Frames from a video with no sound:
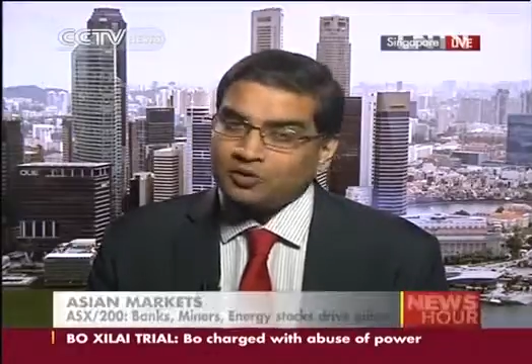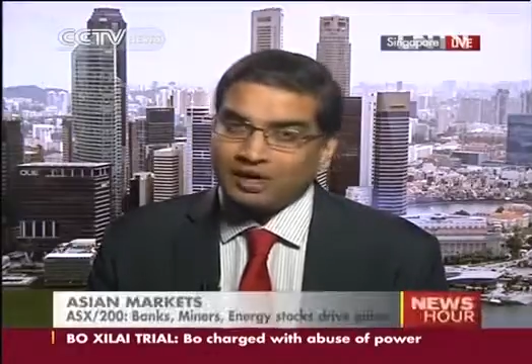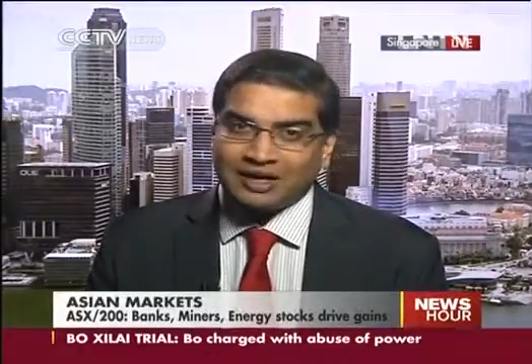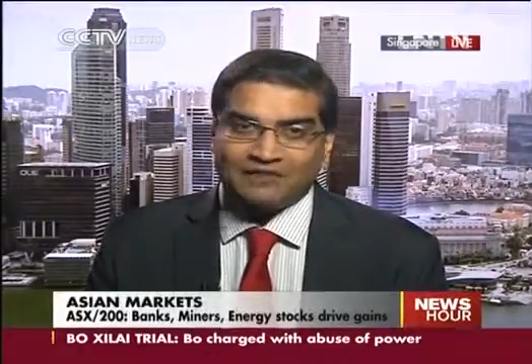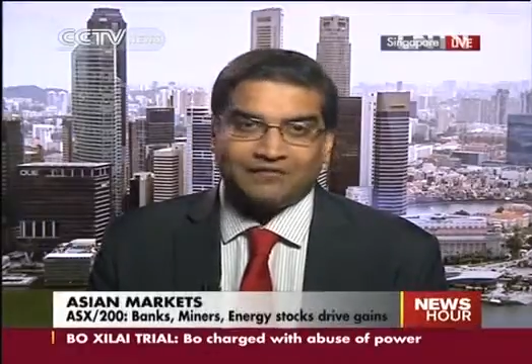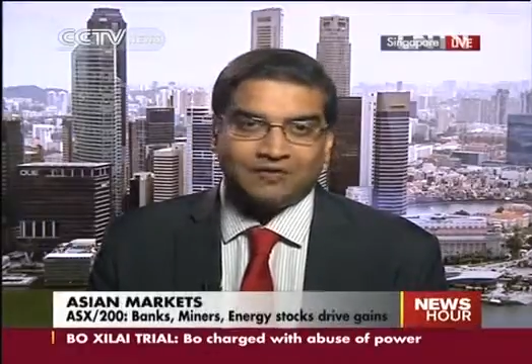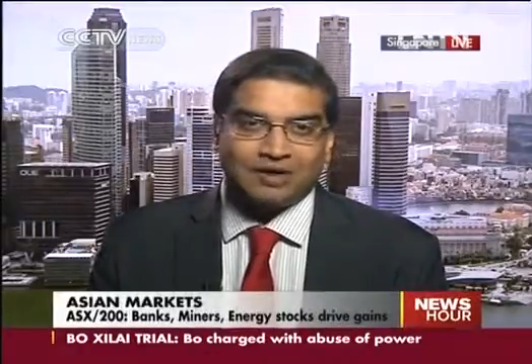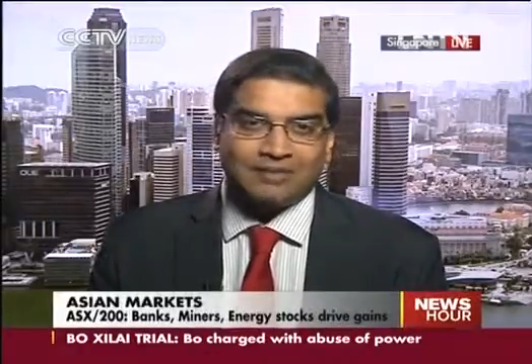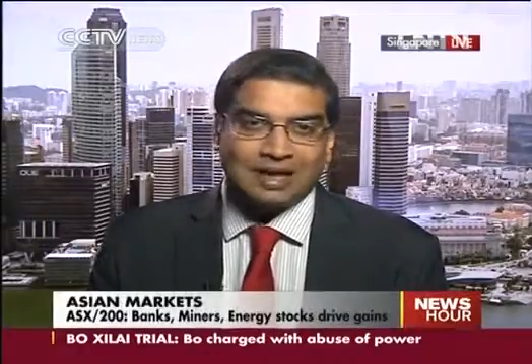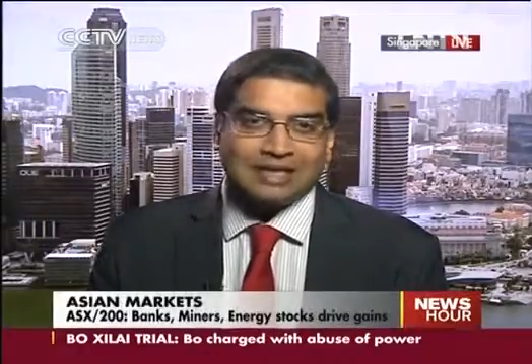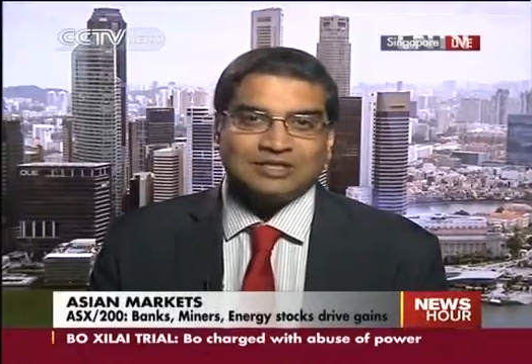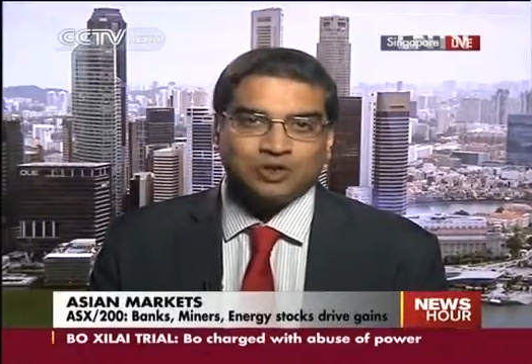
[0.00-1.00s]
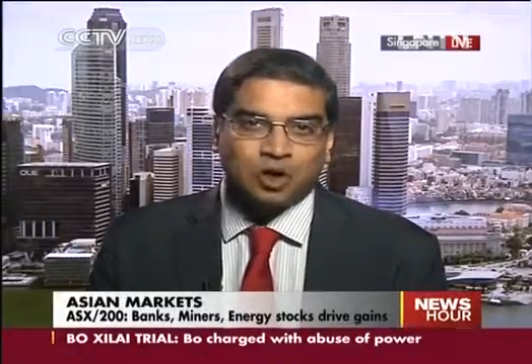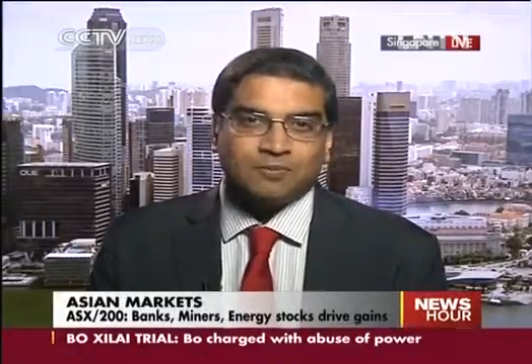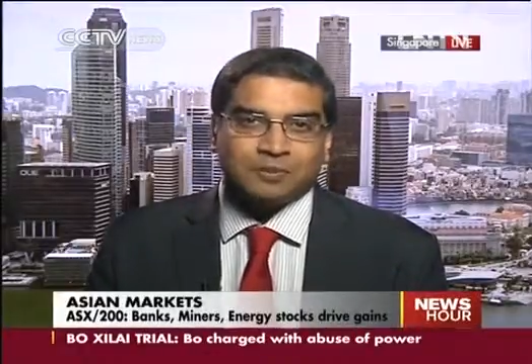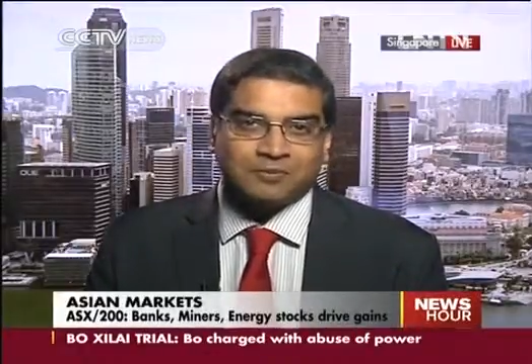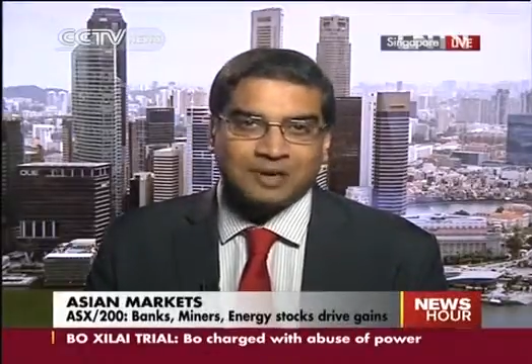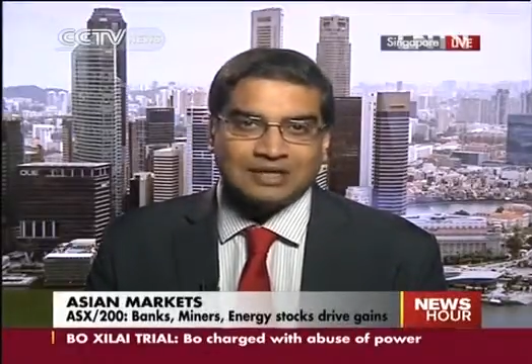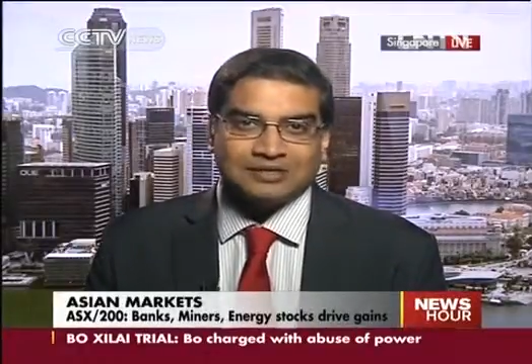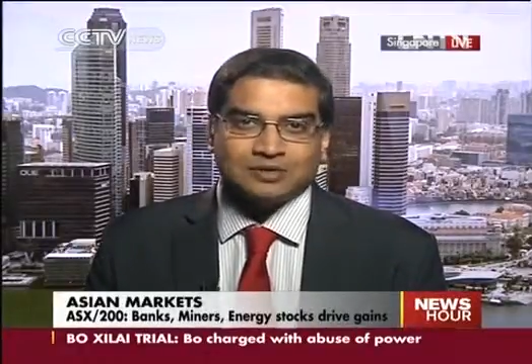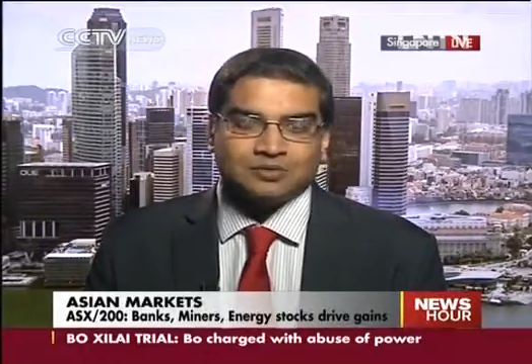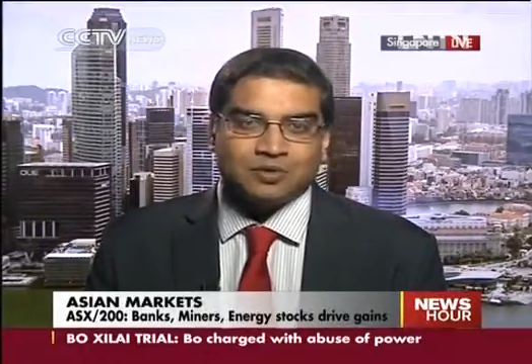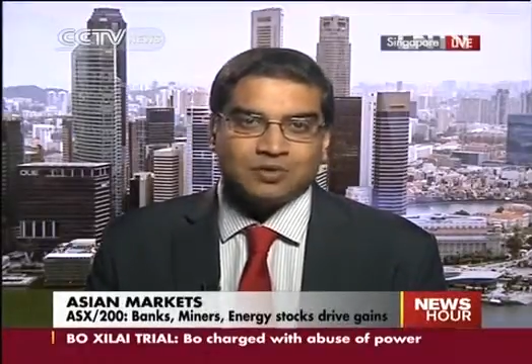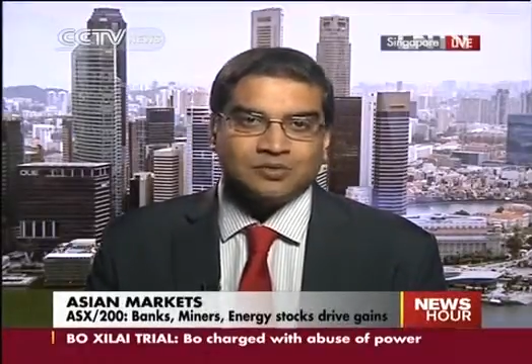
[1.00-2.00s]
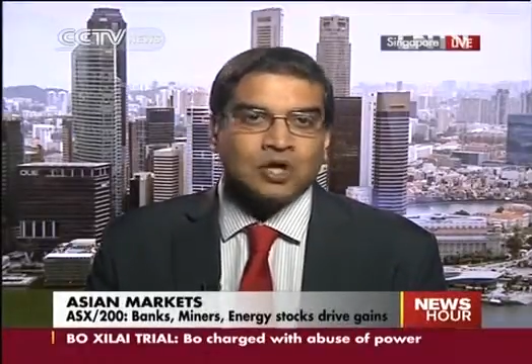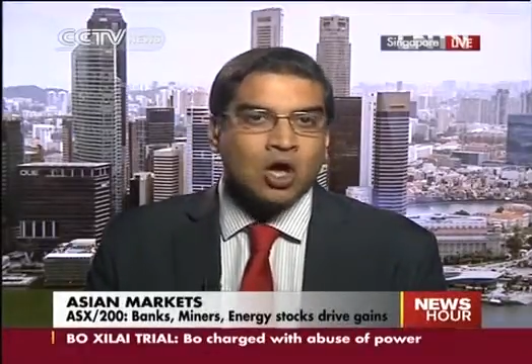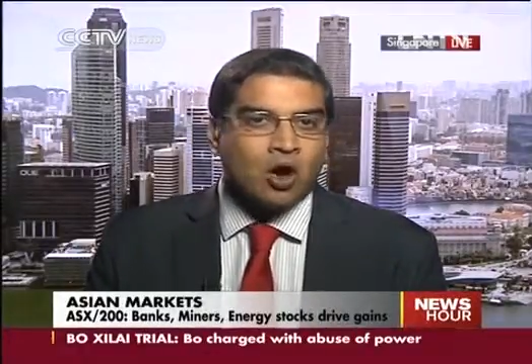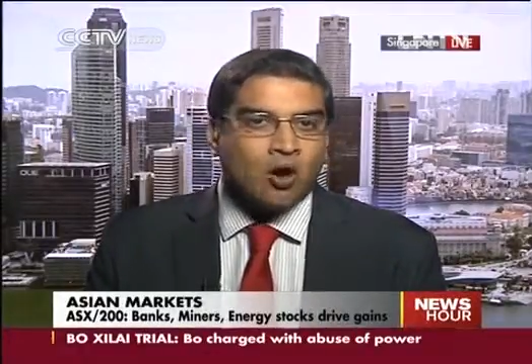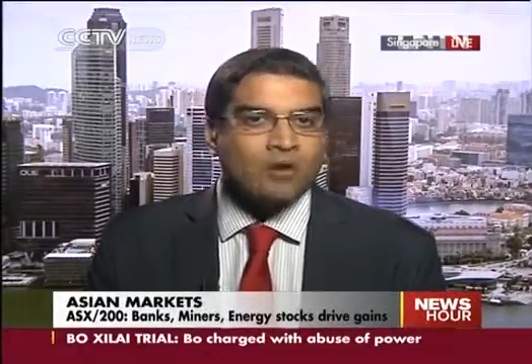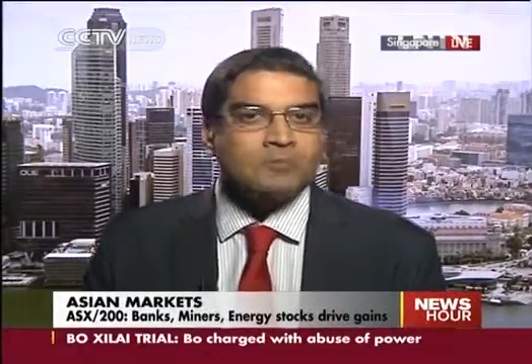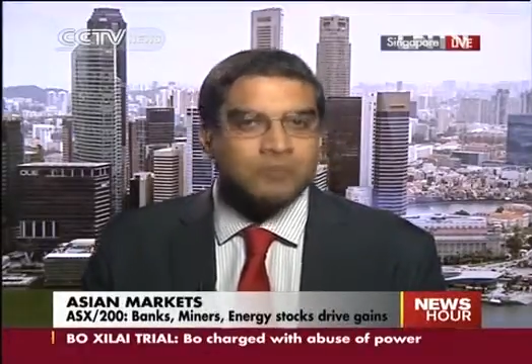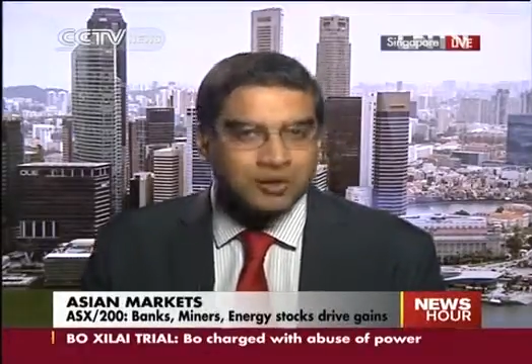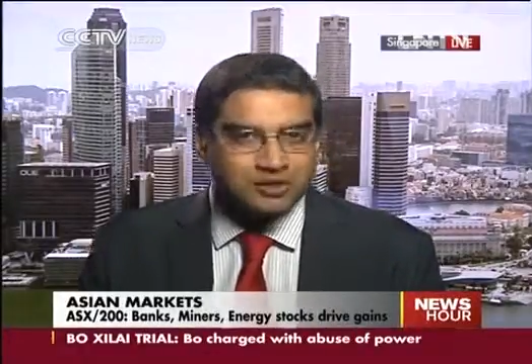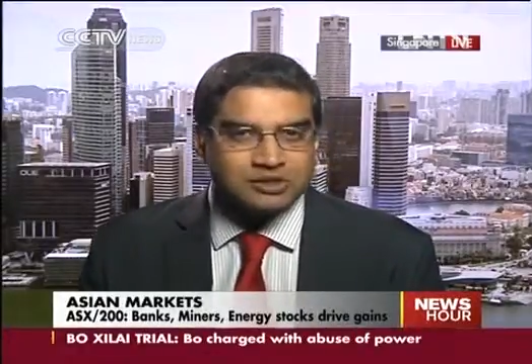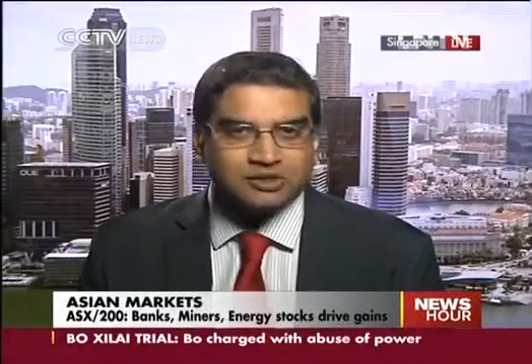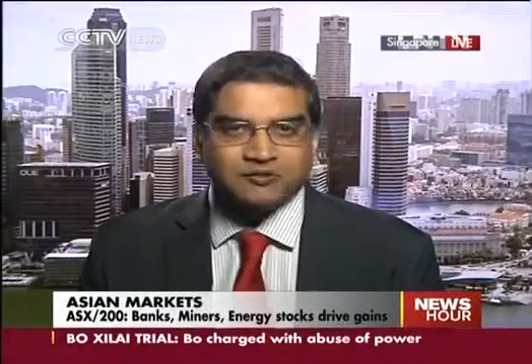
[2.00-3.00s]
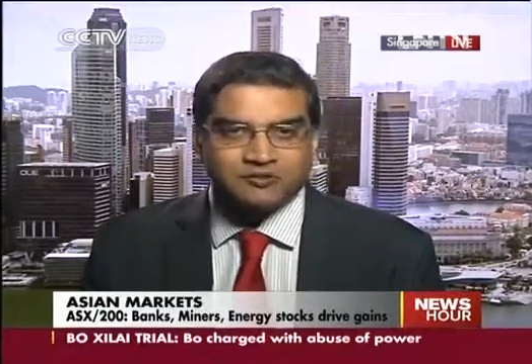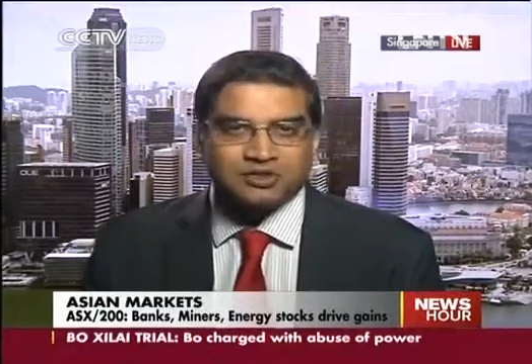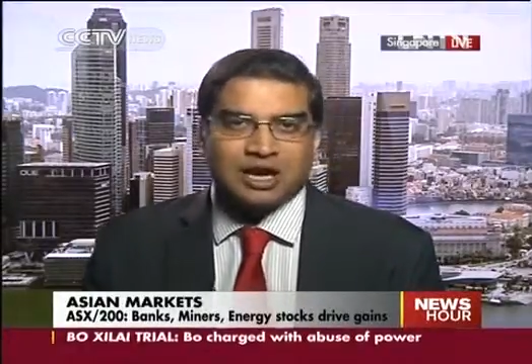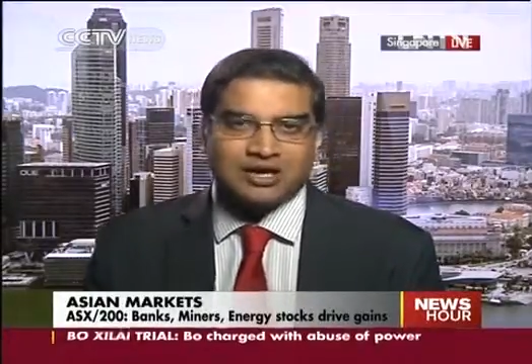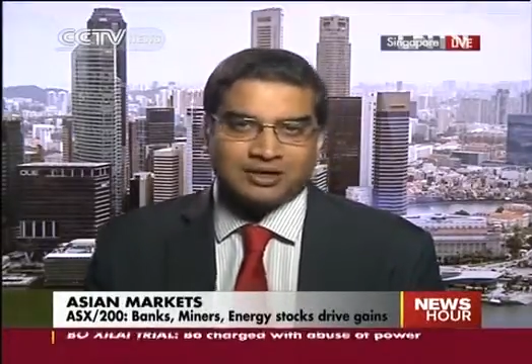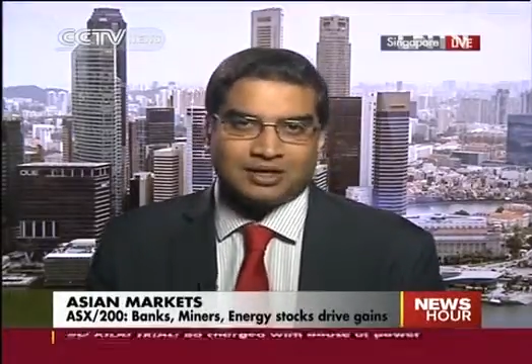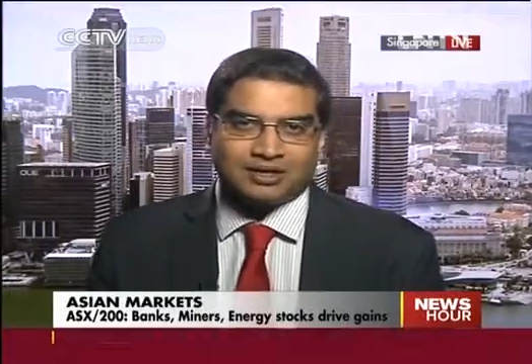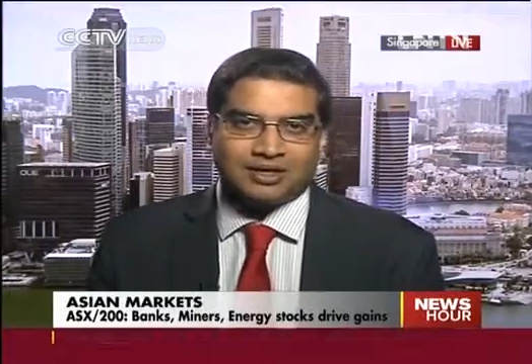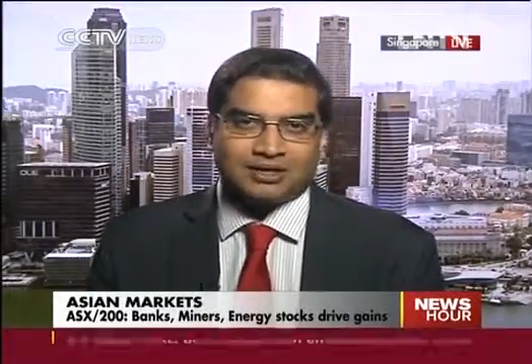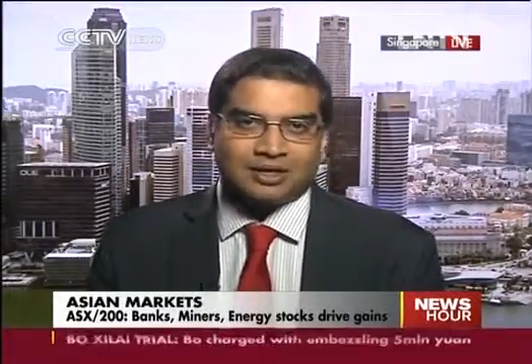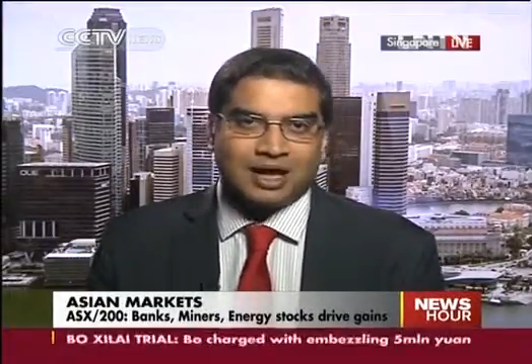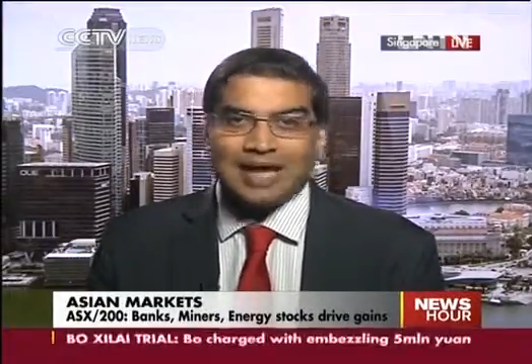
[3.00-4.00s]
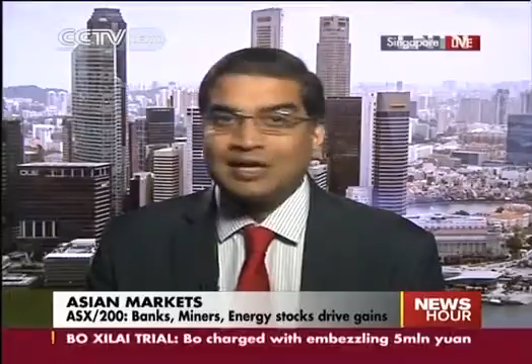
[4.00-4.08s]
trading firm as copper prices rose on positive China data,